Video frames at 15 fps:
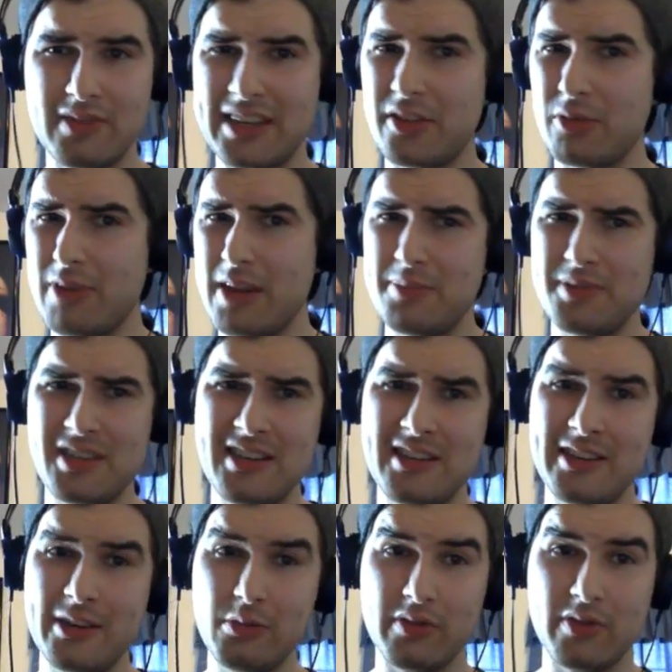Like the rape scene
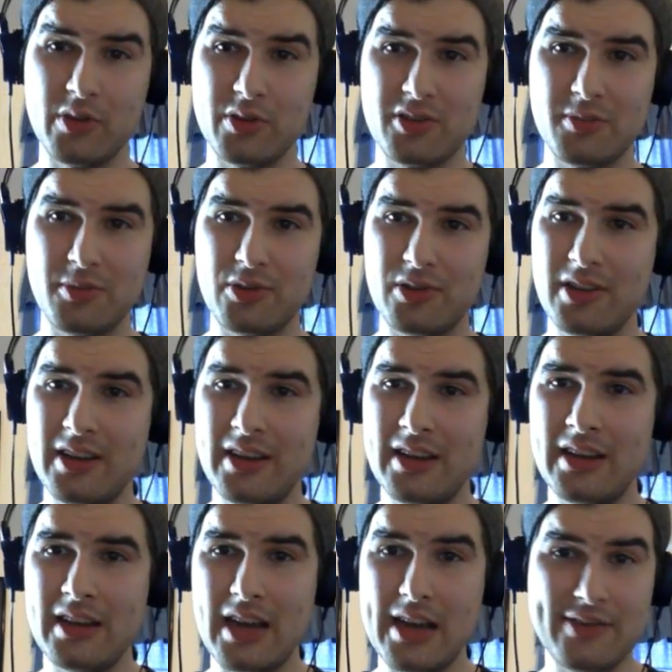in Irreversible.
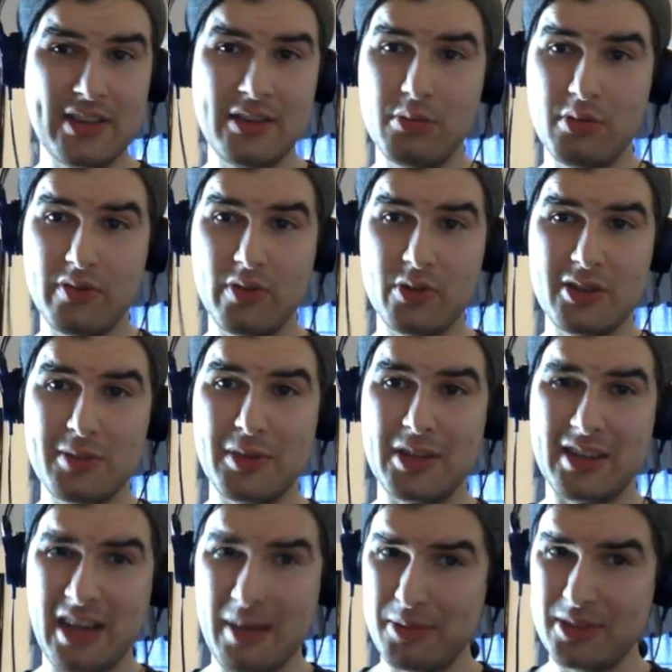I've seen Irreversible a
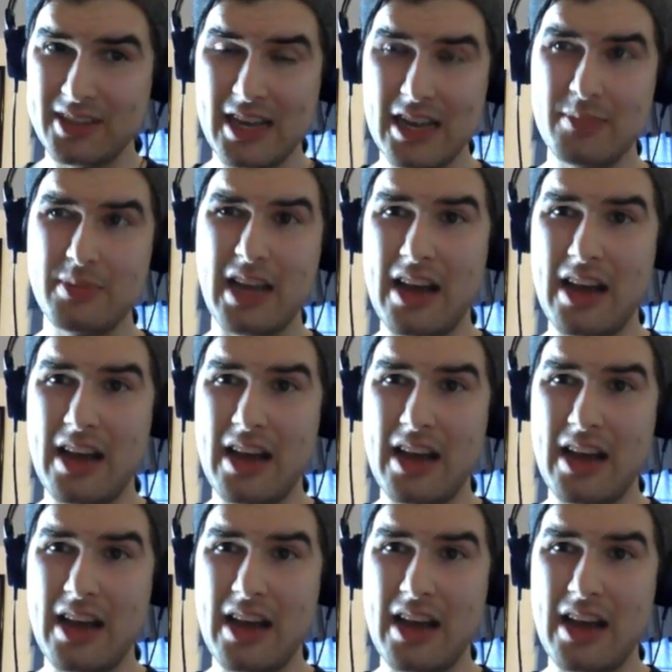couple times.